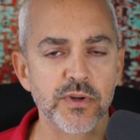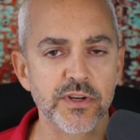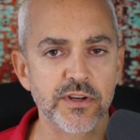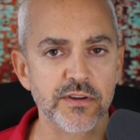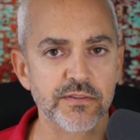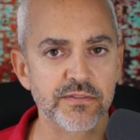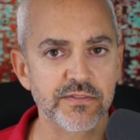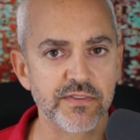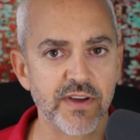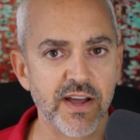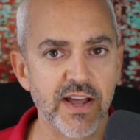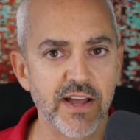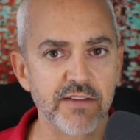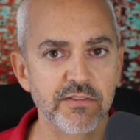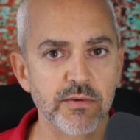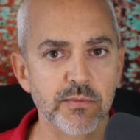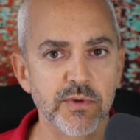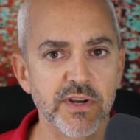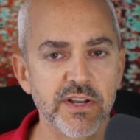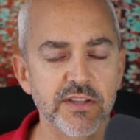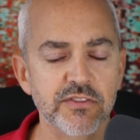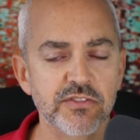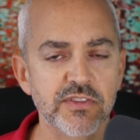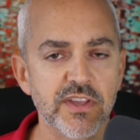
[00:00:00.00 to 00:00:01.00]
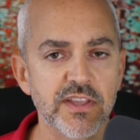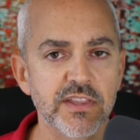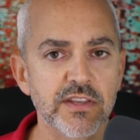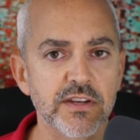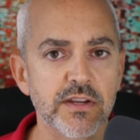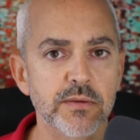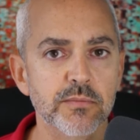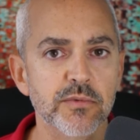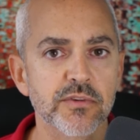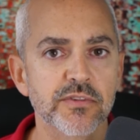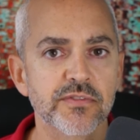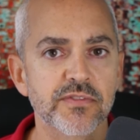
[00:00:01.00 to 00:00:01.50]
one to five, and when I say the
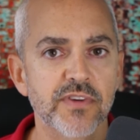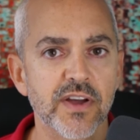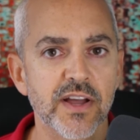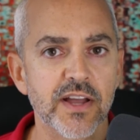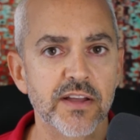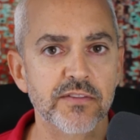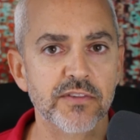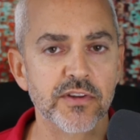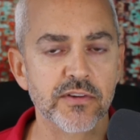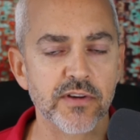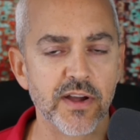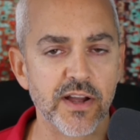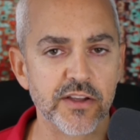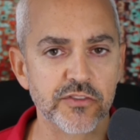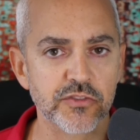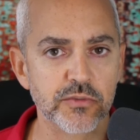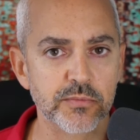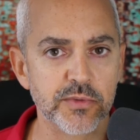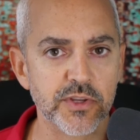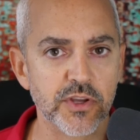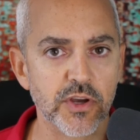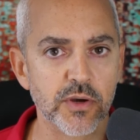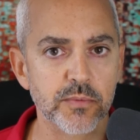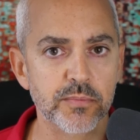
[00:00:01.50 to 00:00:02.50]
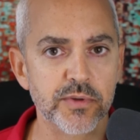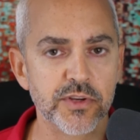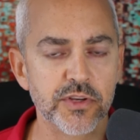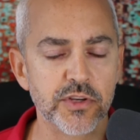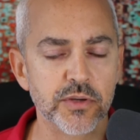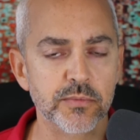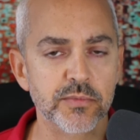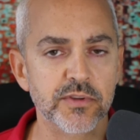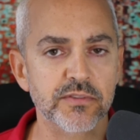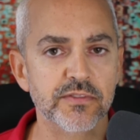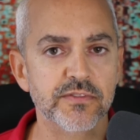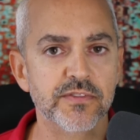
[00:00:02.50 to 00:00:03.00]
number five, your eyes will be open,
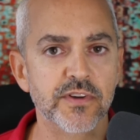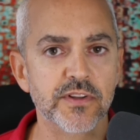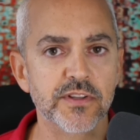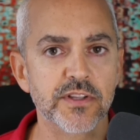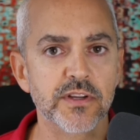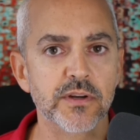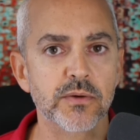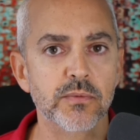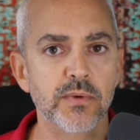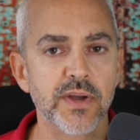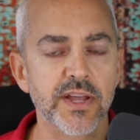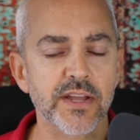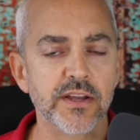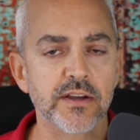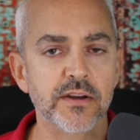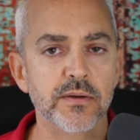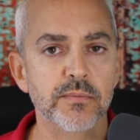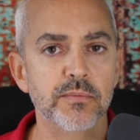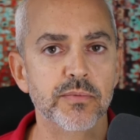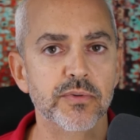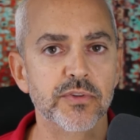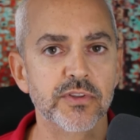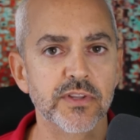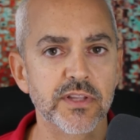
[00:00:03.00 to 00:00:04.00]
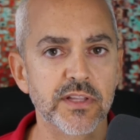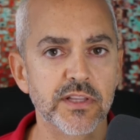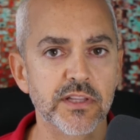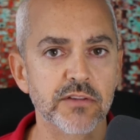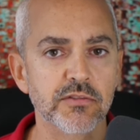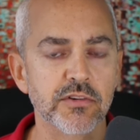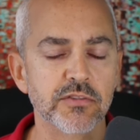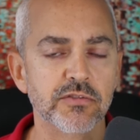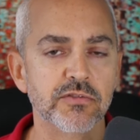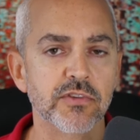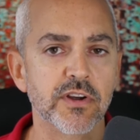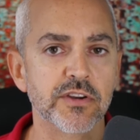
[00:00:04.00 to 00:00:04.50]
you'll be fully awake, completely
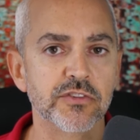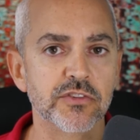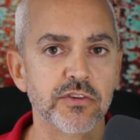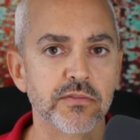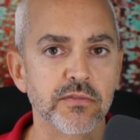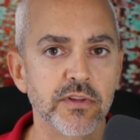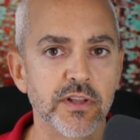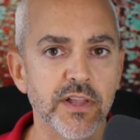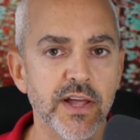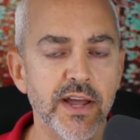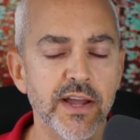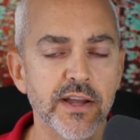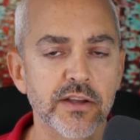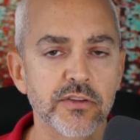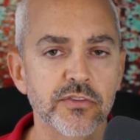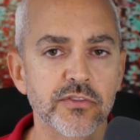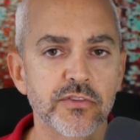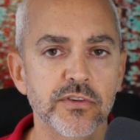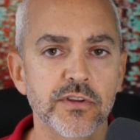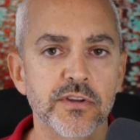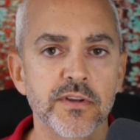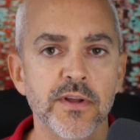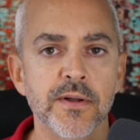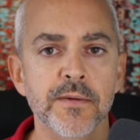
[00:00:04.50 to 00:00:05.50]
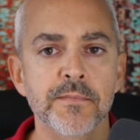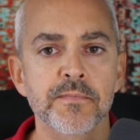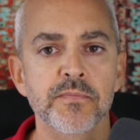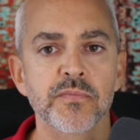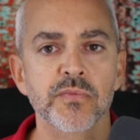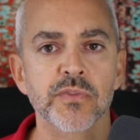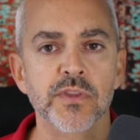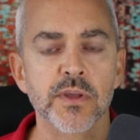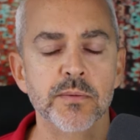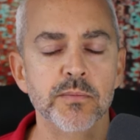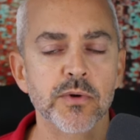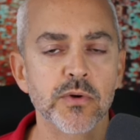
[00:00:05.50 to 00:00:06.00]
refreshed and relaxed.
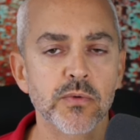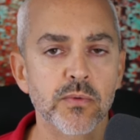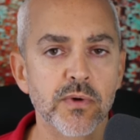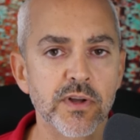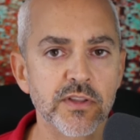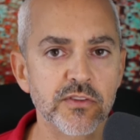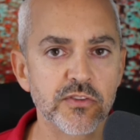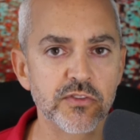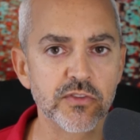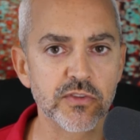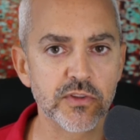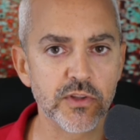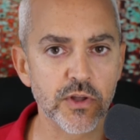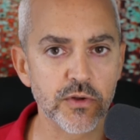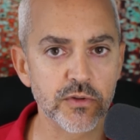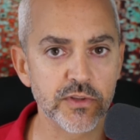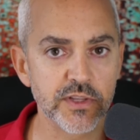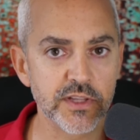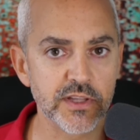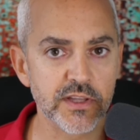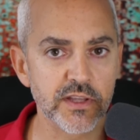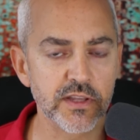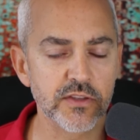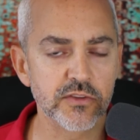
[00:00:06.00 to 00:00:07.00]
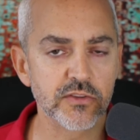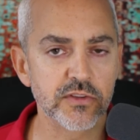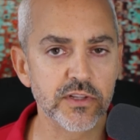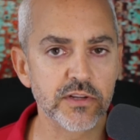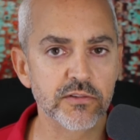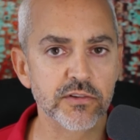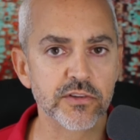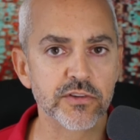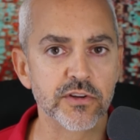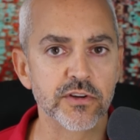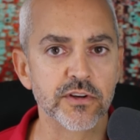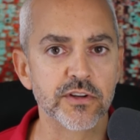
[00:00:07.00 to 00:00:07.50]
Number one, slowly, easily
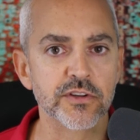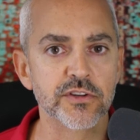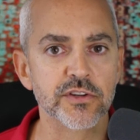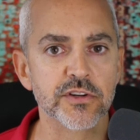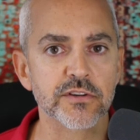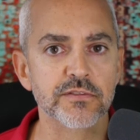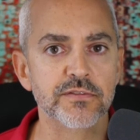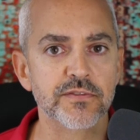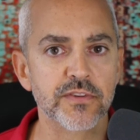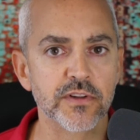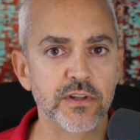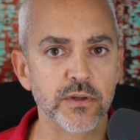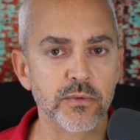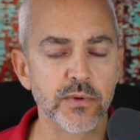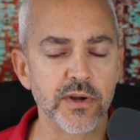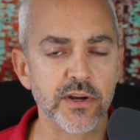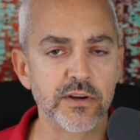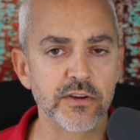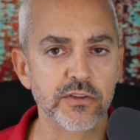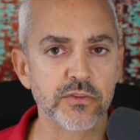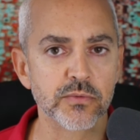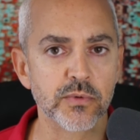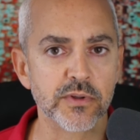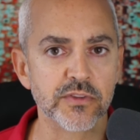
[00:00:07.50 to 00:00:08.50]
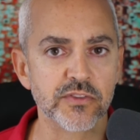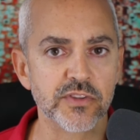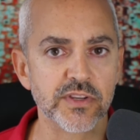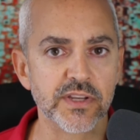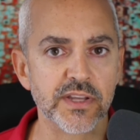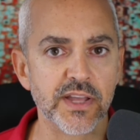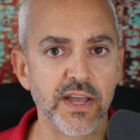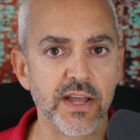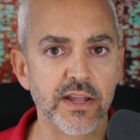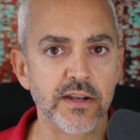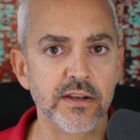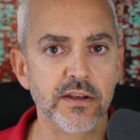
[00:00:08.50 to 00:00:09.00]
returning to your full awareness once
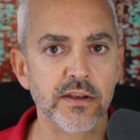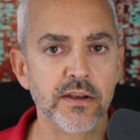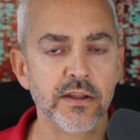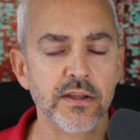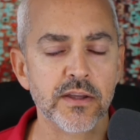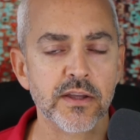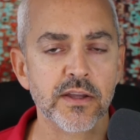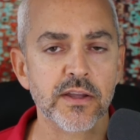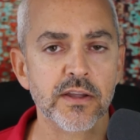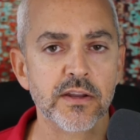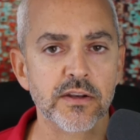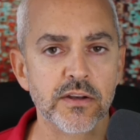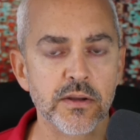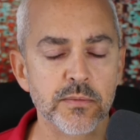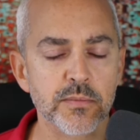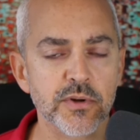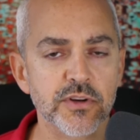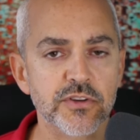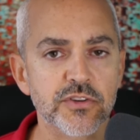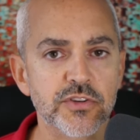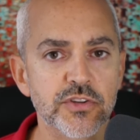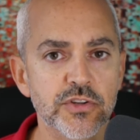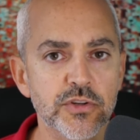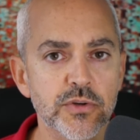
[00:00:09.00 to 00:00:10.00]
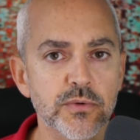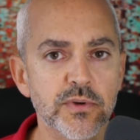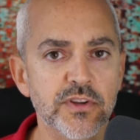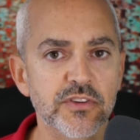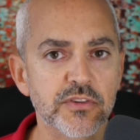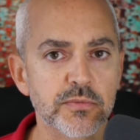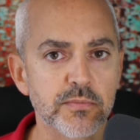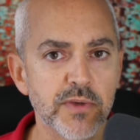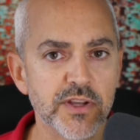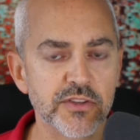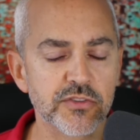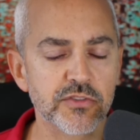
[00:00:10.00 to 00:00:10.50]
again. Number two,
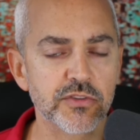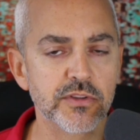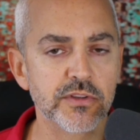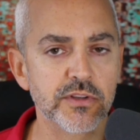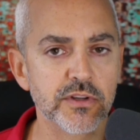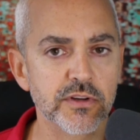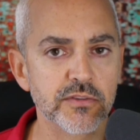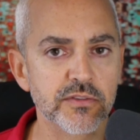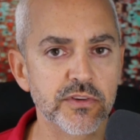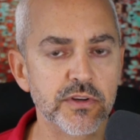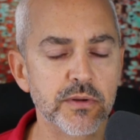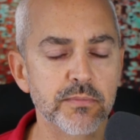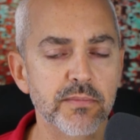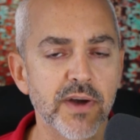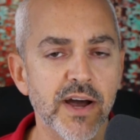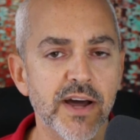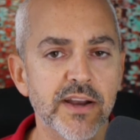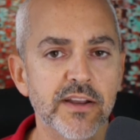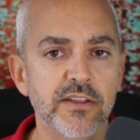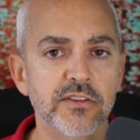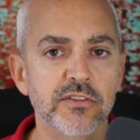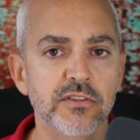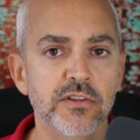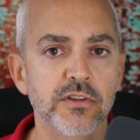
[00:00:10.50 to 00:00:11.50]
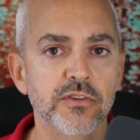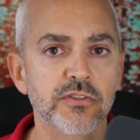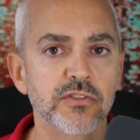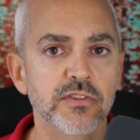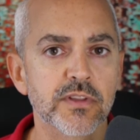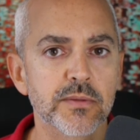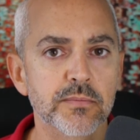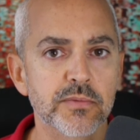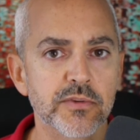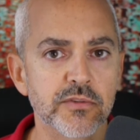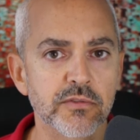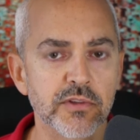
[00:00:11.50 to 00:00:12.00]
each muscle and nerve in your body is loose,
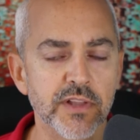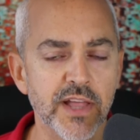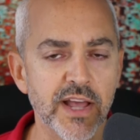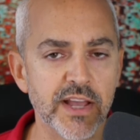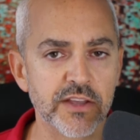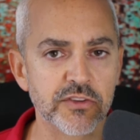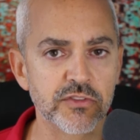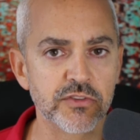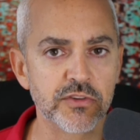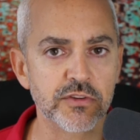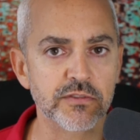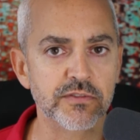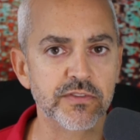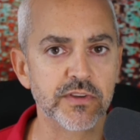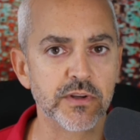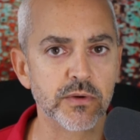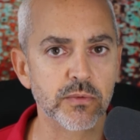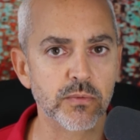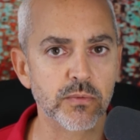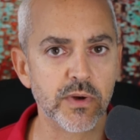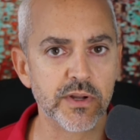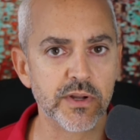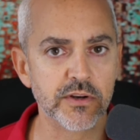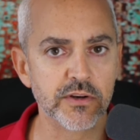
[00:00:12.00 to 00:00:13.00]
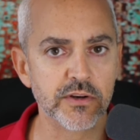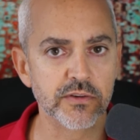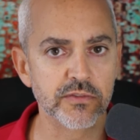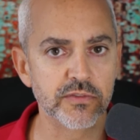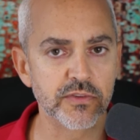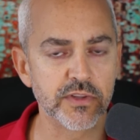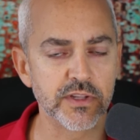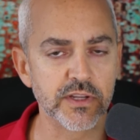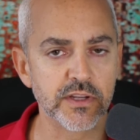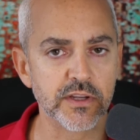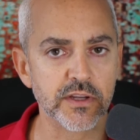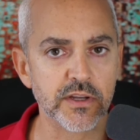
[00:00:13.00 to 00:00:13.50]
limp, and relaxed, and you feel
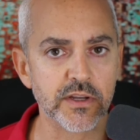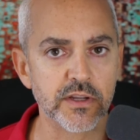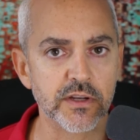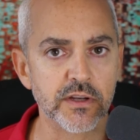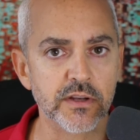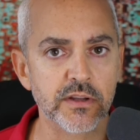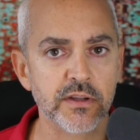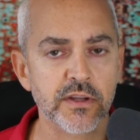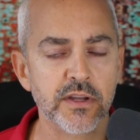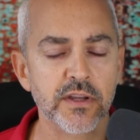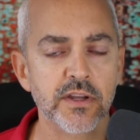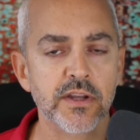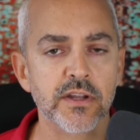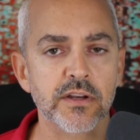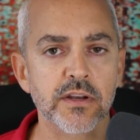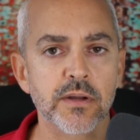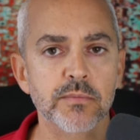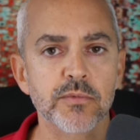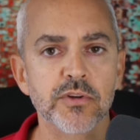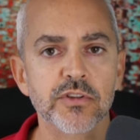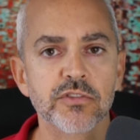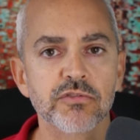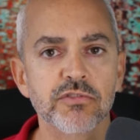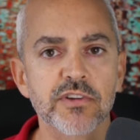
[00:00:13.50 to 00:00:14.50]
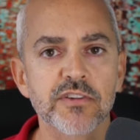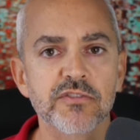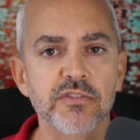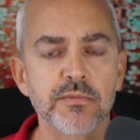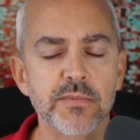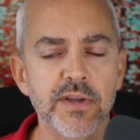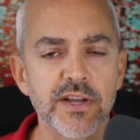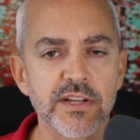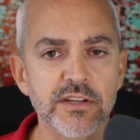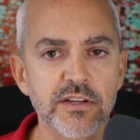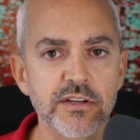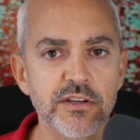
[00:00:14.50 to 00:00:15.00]
wonderfully good. Number three, from
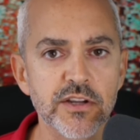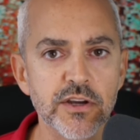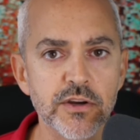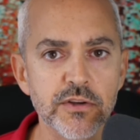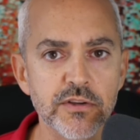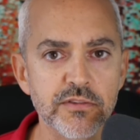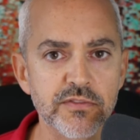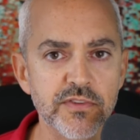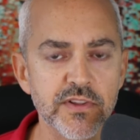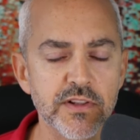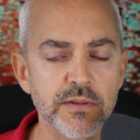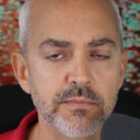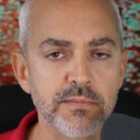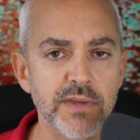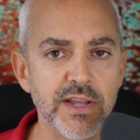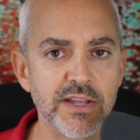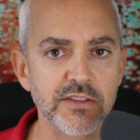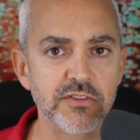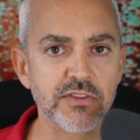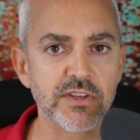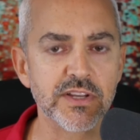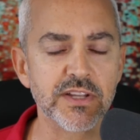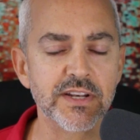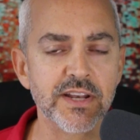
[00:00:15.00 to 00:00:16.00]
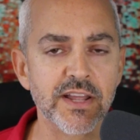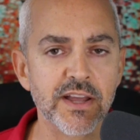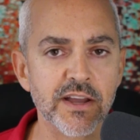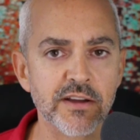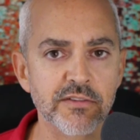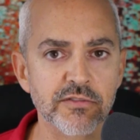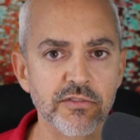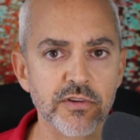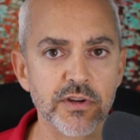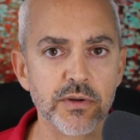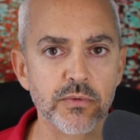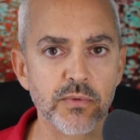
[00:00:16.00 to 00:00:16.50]
head to toe, you feel amazing in
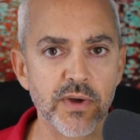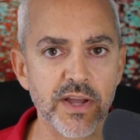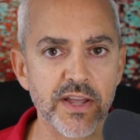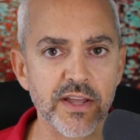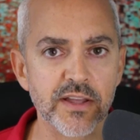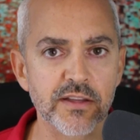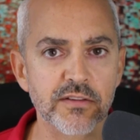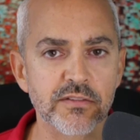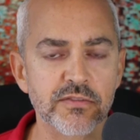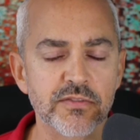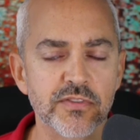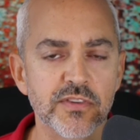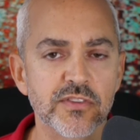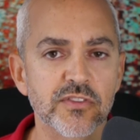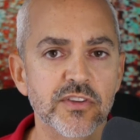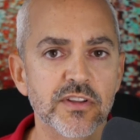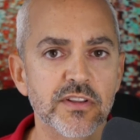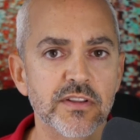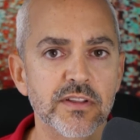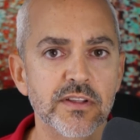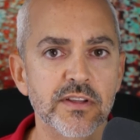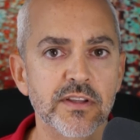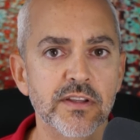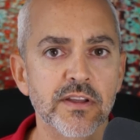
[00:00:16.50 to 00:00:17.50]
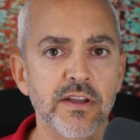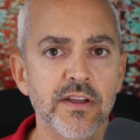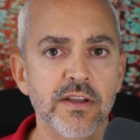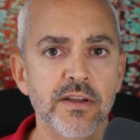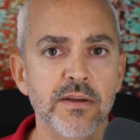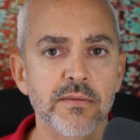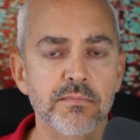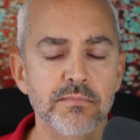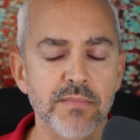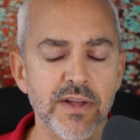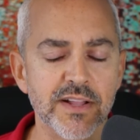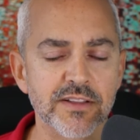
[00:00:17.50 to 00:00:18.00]
every way, physically,
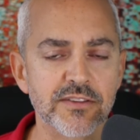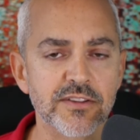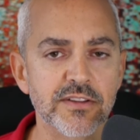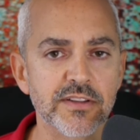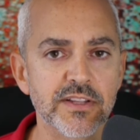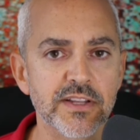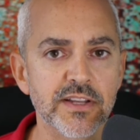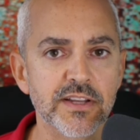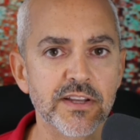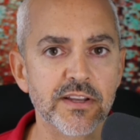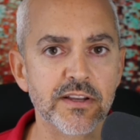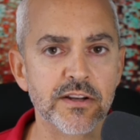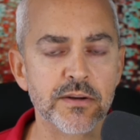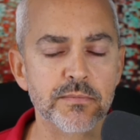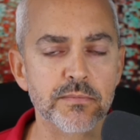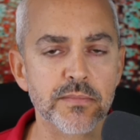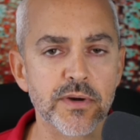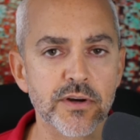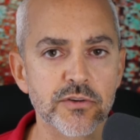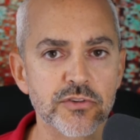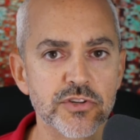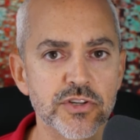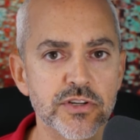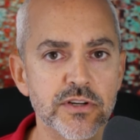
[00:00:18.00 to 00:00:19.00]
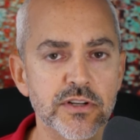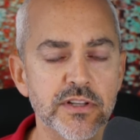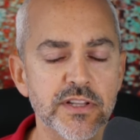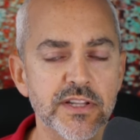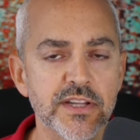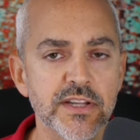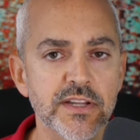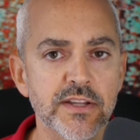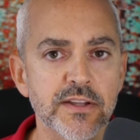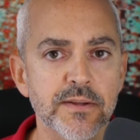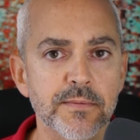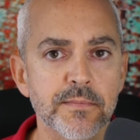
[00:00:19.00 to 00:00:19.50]
mentally, and
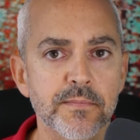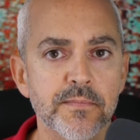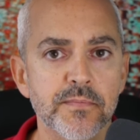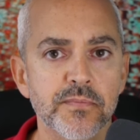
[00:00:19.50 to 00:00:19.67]
emotionally.